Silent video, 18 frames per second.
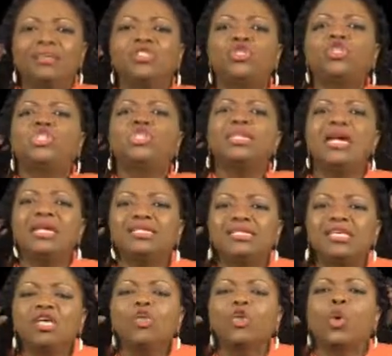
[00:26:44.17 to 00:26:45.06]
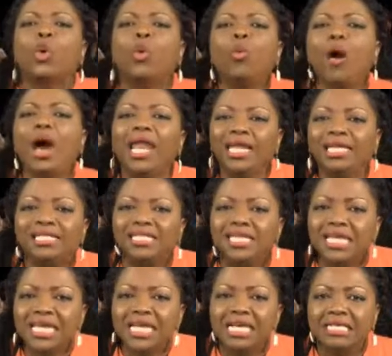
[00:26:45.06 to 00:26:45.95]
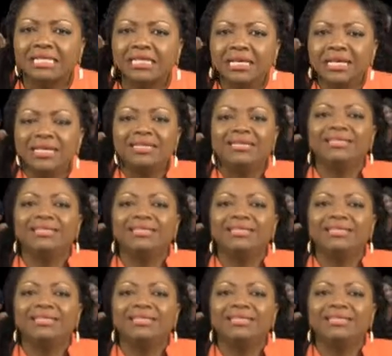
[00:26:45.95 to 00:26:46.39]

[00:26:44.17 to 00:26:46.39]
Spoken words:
certain qualities,